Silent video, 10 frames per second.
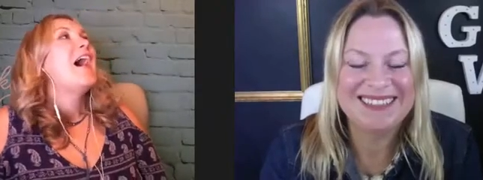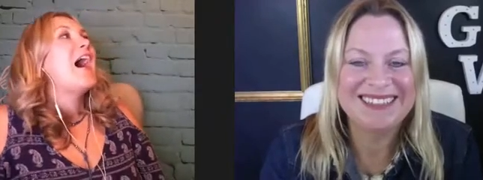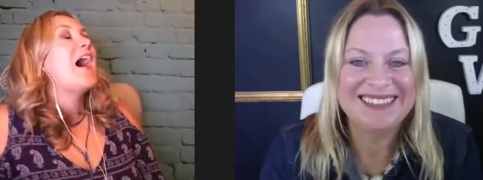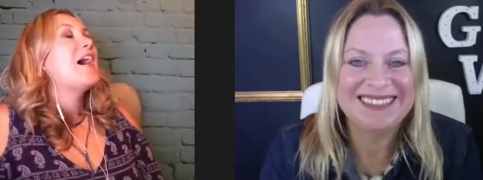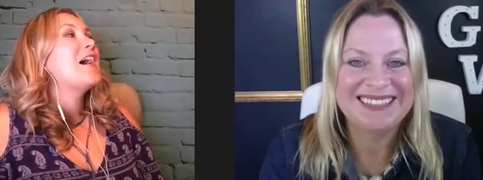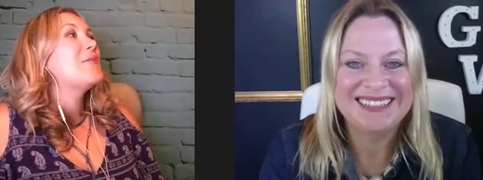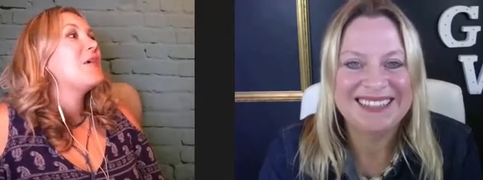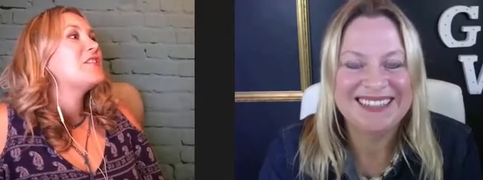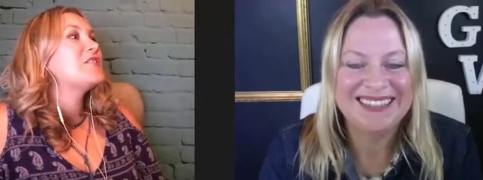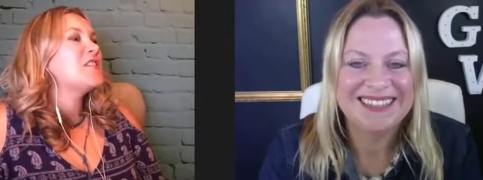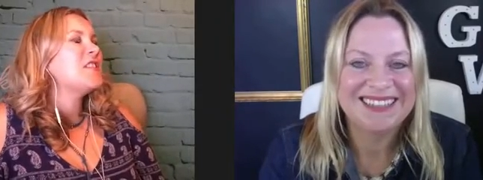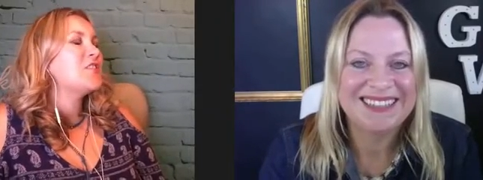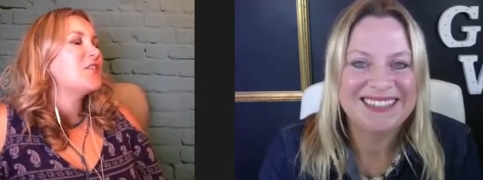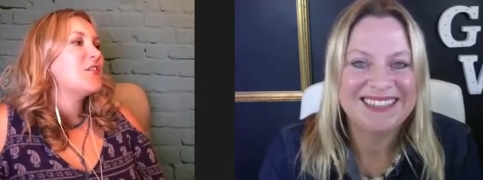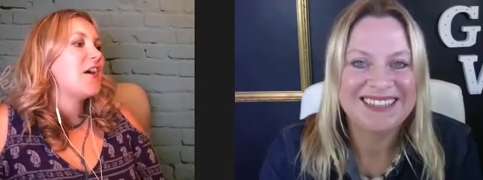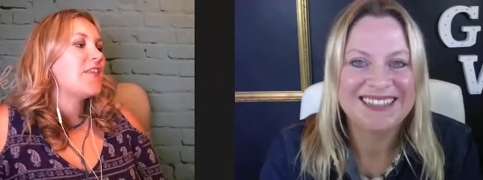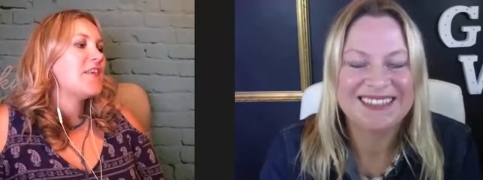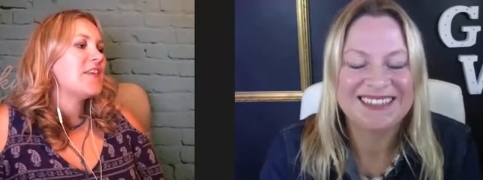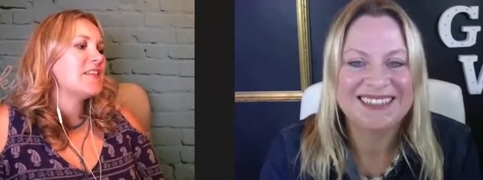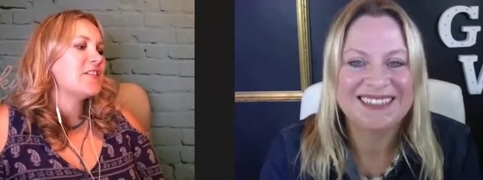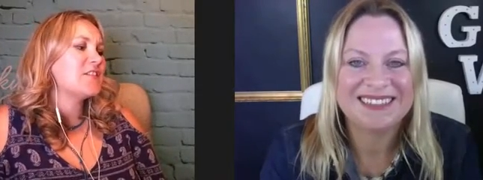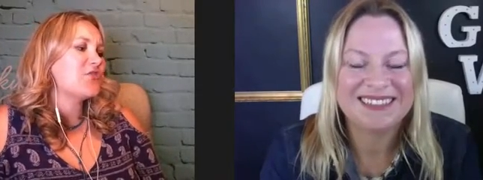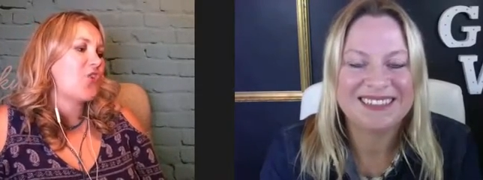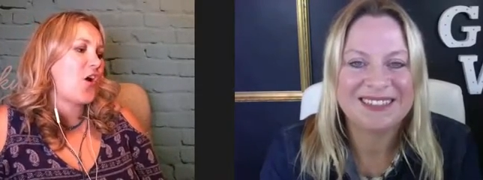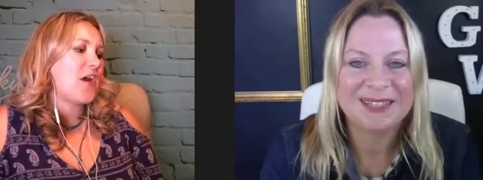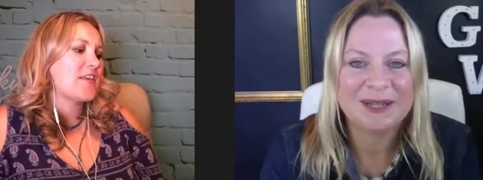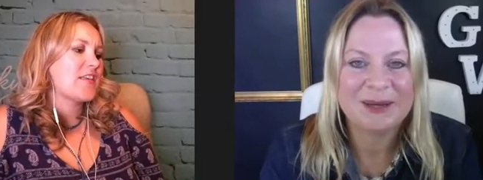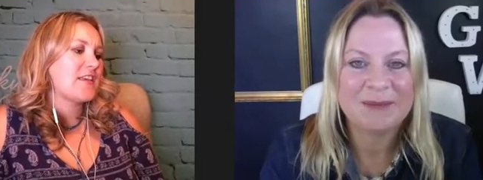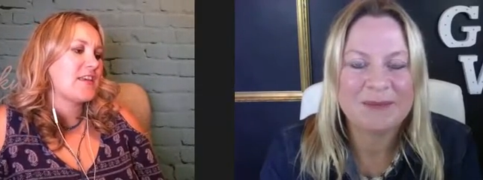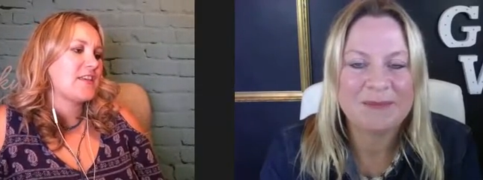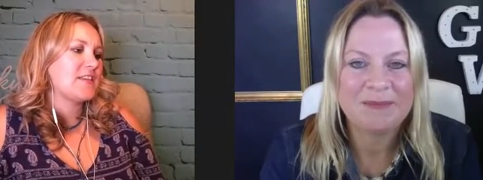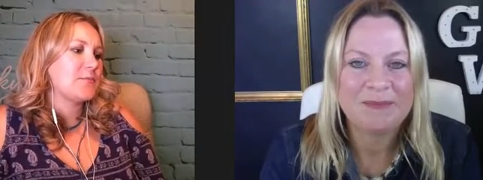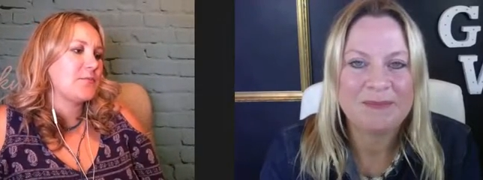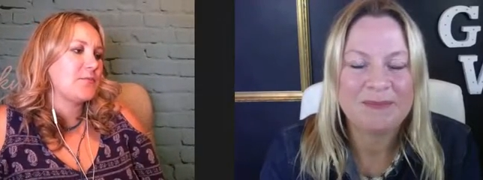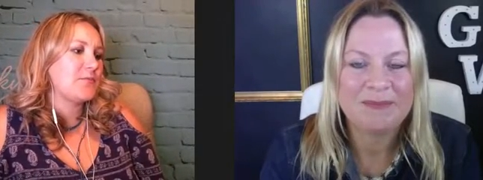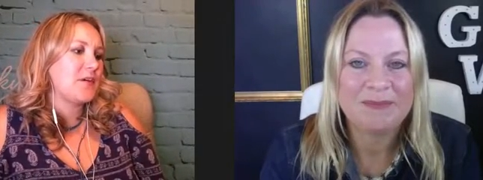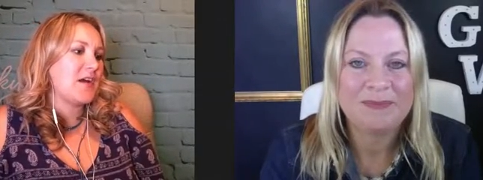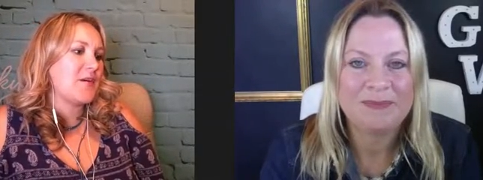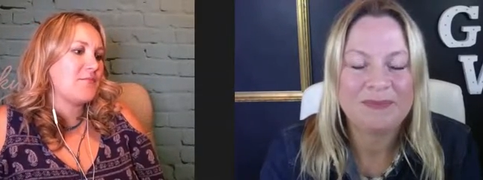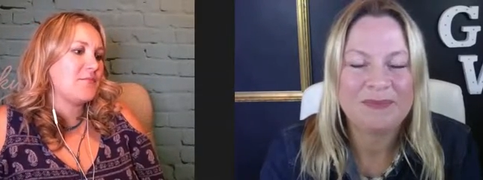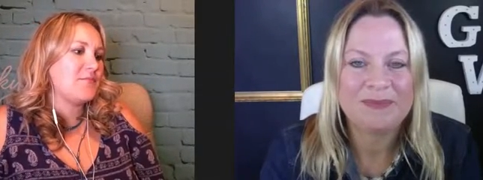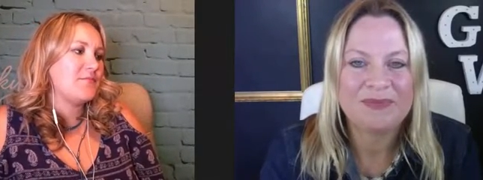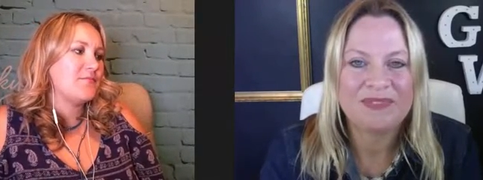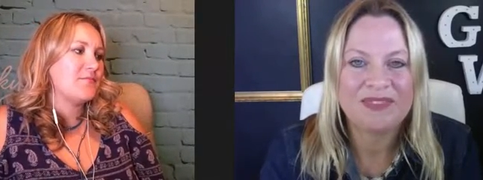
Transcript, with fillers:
Speaker 1: Um, just, I think it's just trying things, um,